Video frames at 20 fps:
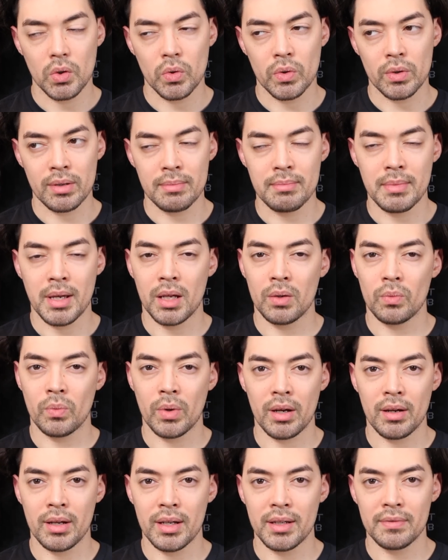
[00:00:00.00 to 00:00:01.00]
or a man
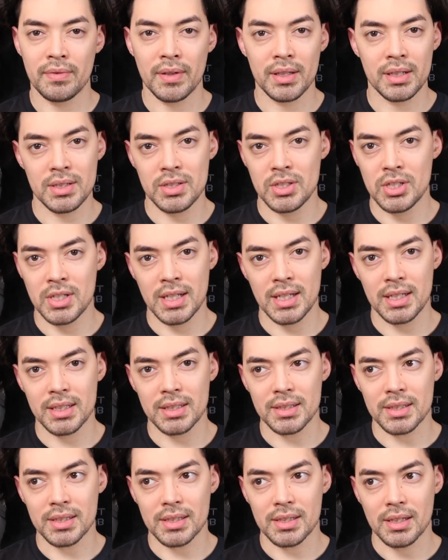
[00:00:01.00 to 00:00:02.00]
wearing faded
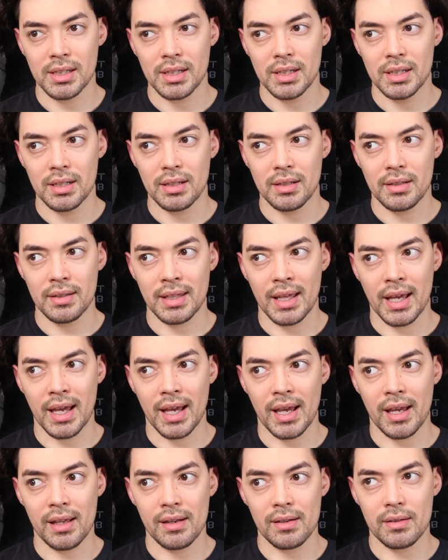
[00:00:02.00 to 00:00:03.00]
jeans,
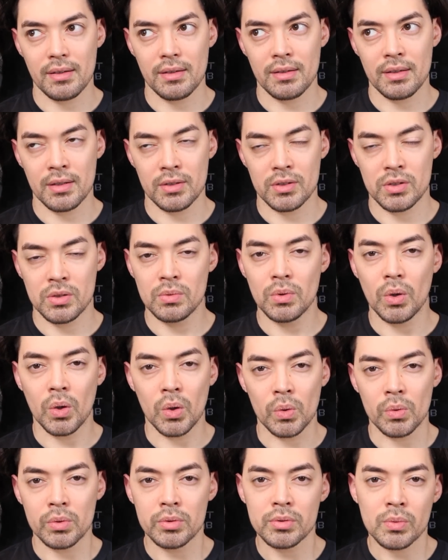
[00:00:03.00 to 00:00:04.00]
that they're too
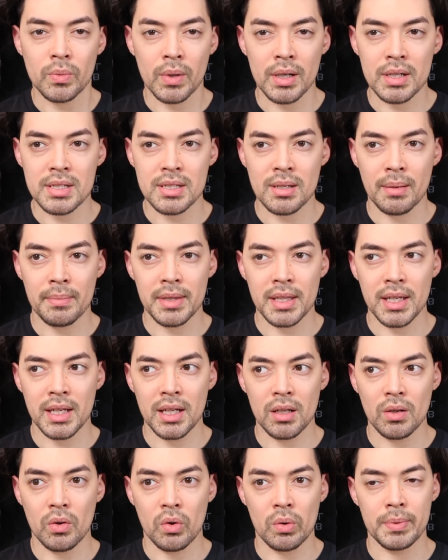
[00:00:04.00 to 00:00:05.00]
old to wear
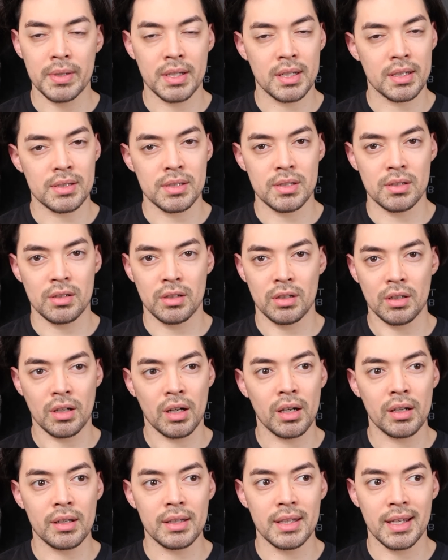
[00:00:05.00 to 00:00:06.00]
something, or because they're
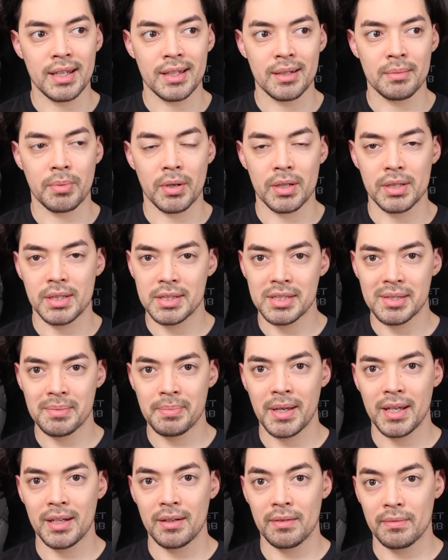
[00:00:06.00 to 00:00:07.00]
young they can
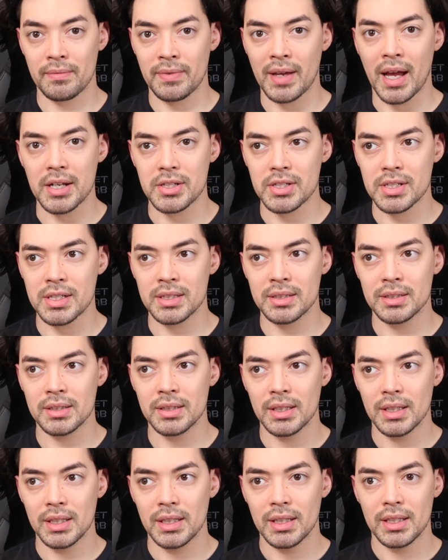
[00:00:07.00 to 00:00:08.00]
participate in
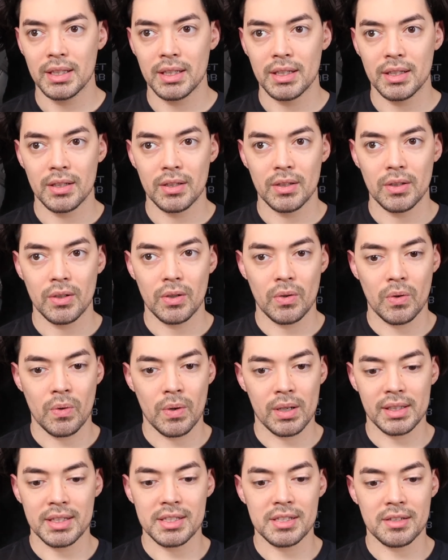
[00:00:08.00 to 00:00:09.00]
fashion,
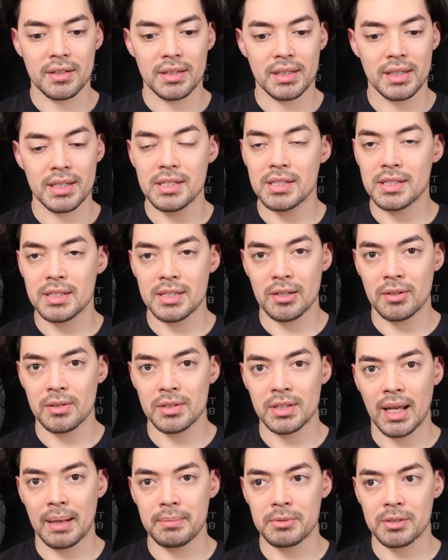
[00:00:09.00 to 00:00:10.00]
or at least in these
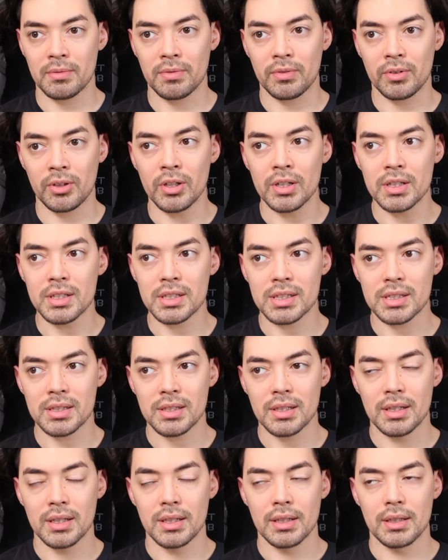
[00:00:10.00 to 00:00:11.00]
certain types of
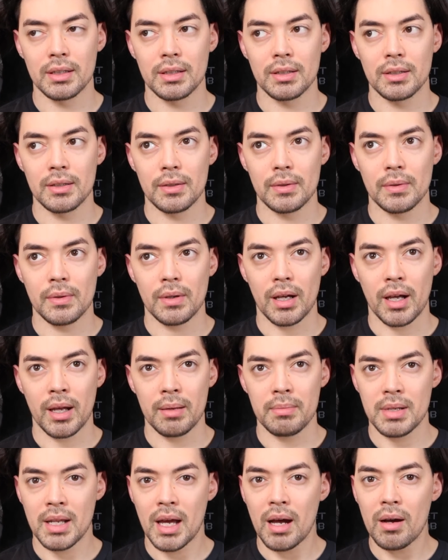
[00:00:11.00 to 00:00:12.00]
looks,
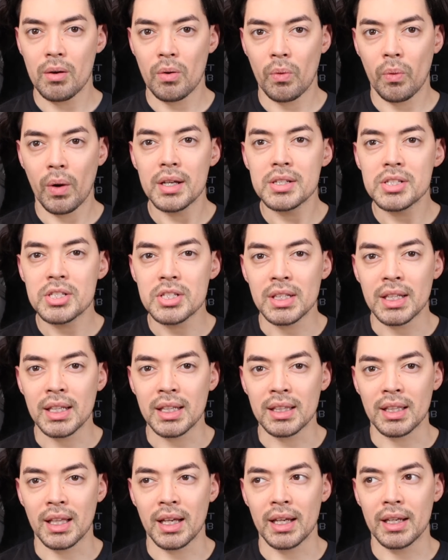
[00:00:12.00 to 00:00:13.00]
I'm now
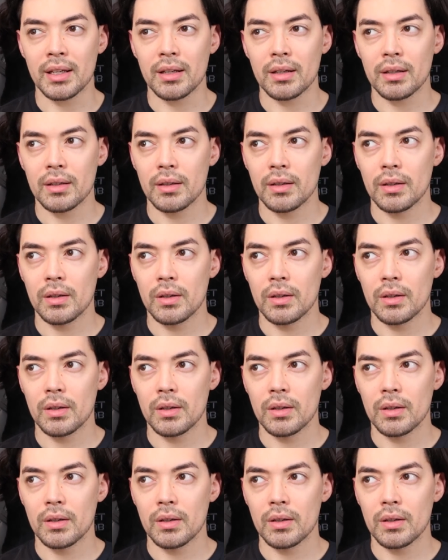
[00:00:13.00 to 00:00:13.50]
questioning, like,